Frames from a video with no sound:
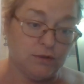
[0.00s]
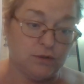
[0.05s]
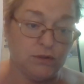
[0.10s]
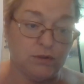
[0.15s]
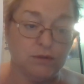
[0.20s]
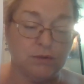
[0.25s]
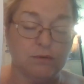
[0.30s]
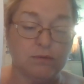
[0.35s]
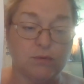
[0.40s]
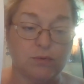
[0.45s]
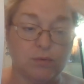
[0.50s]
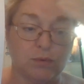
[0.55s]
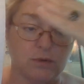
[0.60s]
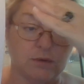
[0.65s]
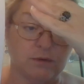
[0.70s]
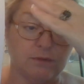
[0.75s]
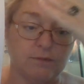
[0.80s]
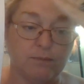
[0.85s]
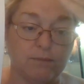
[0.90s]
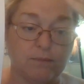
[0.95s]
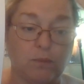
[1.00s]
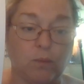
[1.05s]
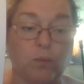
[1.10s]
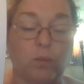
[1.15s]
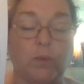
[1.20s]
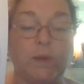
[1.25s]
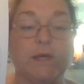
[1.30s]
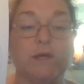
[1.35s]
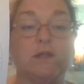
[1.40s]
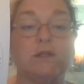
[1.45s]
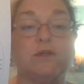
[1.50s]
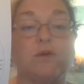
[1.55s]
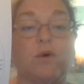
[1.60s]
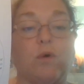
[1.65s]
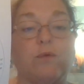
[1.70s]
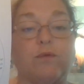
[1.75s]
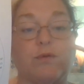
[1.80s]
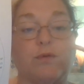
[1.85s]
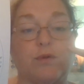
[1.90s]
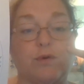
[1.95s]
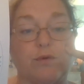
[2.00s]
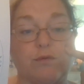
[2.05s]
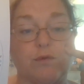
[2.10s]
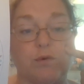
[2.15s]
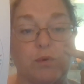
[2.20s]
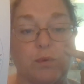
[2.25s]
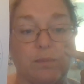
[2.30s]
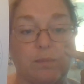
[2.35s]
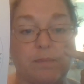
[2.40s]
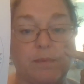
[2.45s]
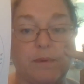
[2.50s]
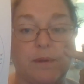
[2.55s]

to sort of wield over the group